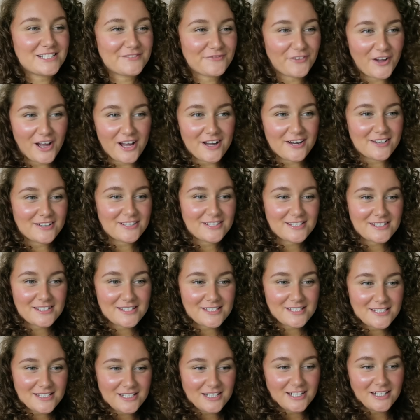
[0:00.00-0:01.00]
let's
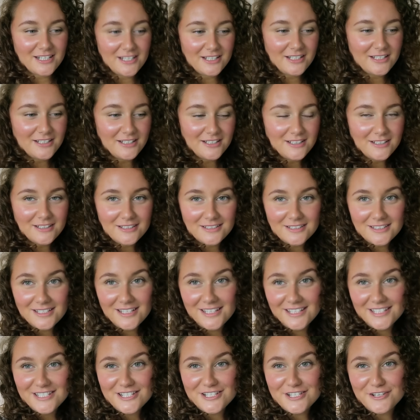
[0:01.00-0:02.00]
first
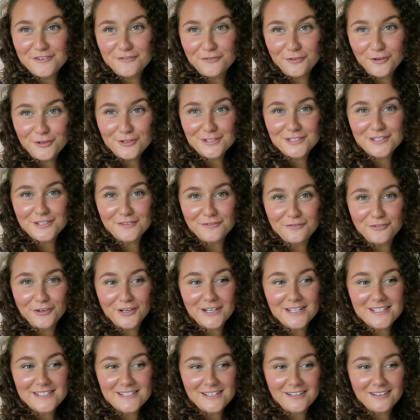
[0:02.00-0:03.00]
defrost the
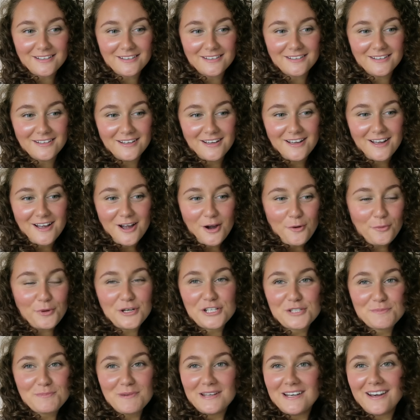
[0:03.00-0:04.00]
freezer.
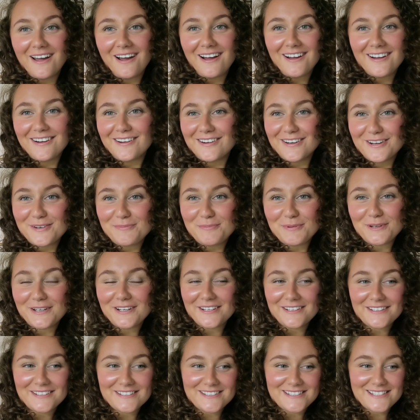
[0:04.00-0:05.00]
Wish me luck,
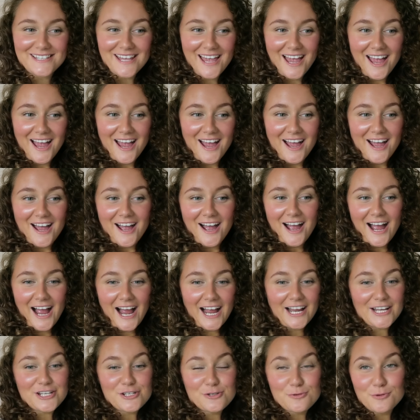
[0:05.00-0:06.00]
because
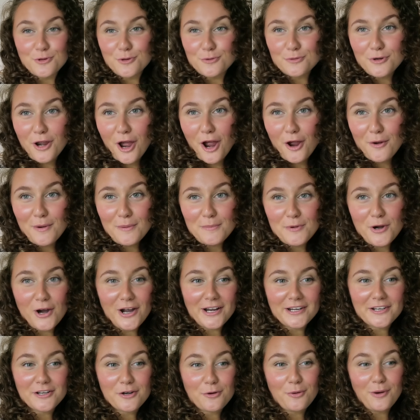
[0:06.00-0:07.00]
as you all know, I'm
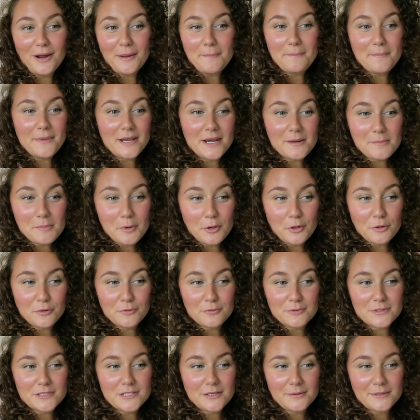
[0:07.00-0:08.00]
kind of quite
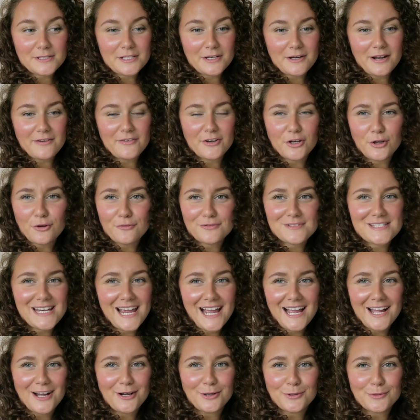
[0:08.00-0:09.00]
minimal. So I don't have a lot of
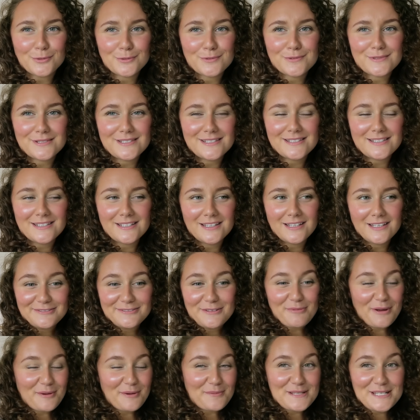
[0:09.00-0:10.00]
towels.
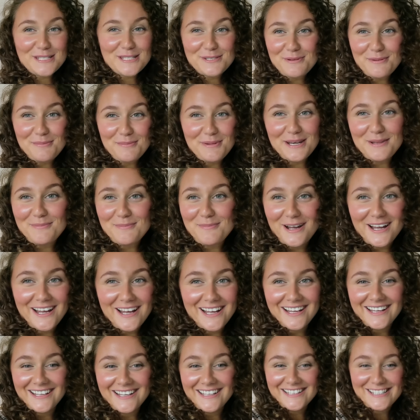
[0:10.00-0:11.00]
We might be swimming in
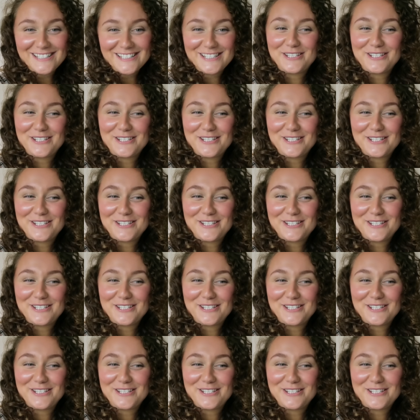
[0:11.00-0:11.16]
my